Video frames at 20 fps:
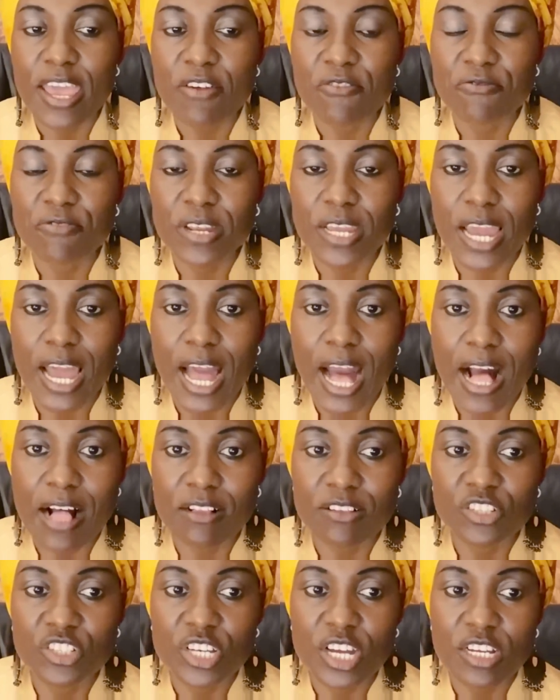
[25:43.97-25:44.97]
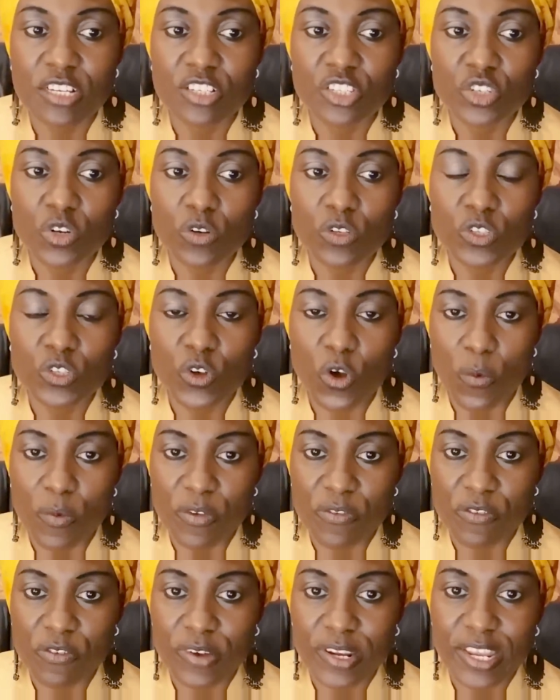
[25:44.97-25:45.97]
everyculture.com
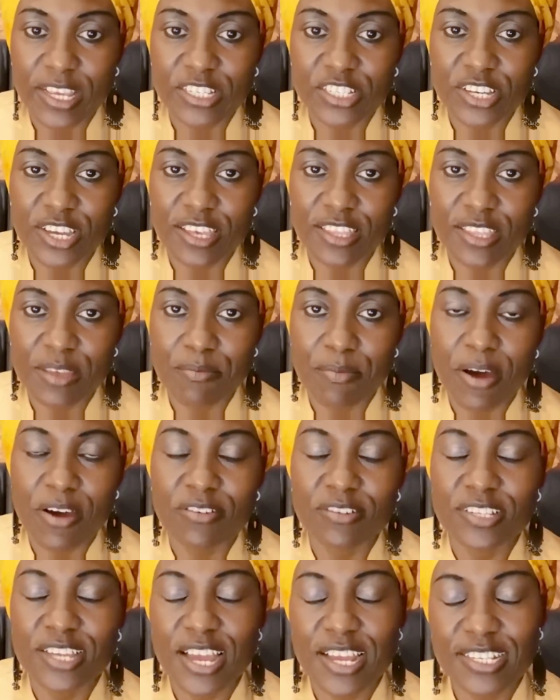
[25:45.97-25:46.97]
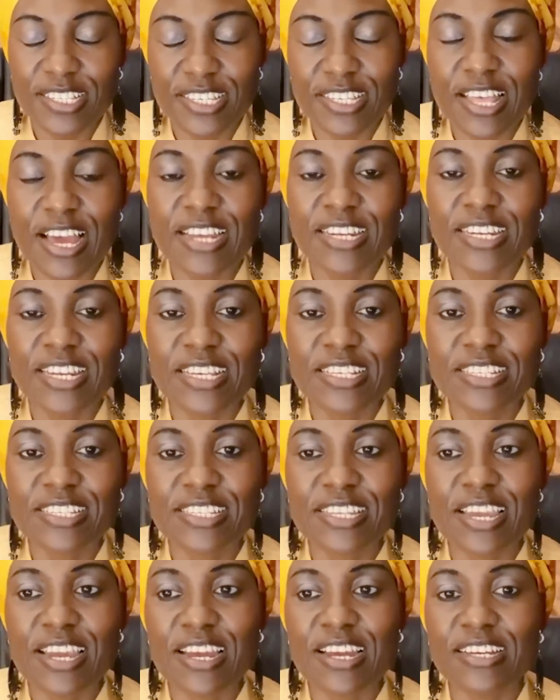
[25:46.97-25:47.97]
if you want to check them out. Until our next
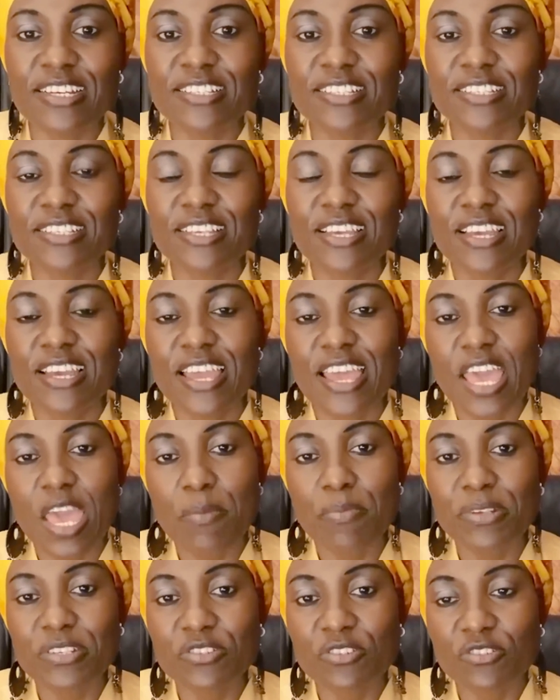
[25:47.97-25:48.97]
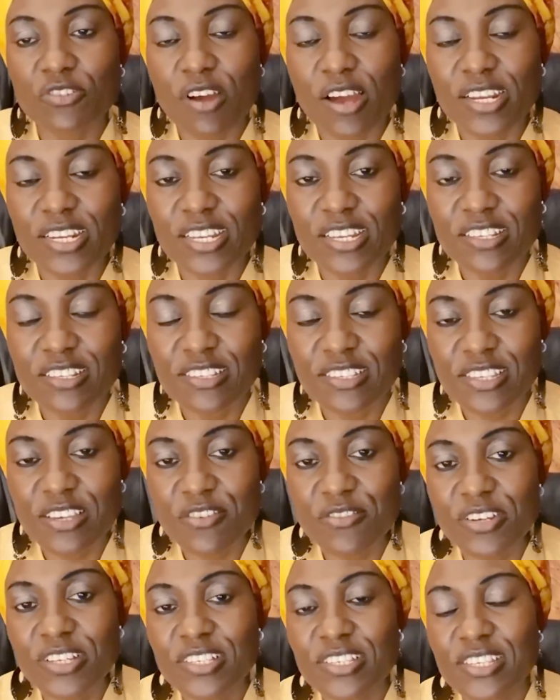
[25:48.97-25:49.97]
uh, episode or our next
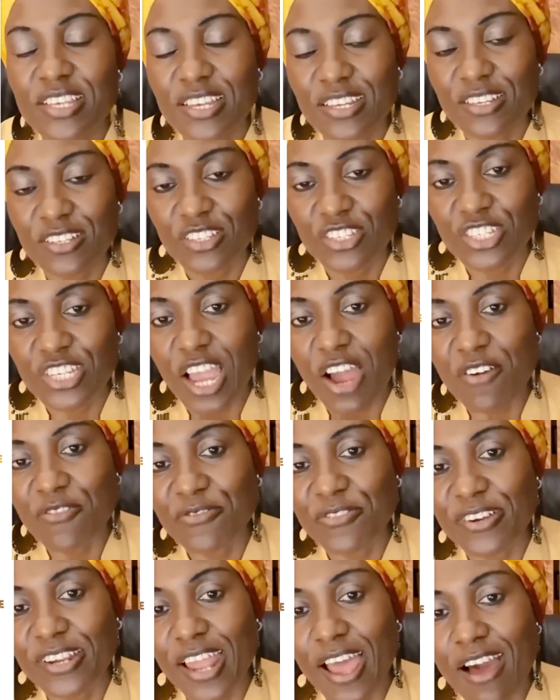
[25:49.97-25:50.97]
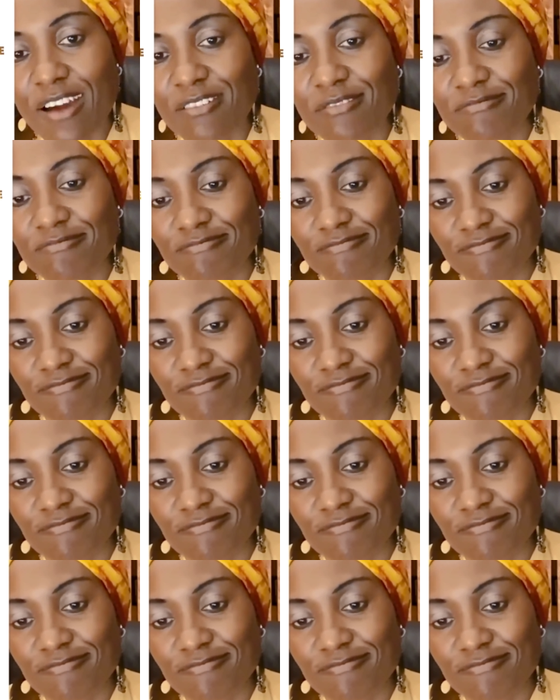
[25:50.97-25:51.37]
series, ciao for now.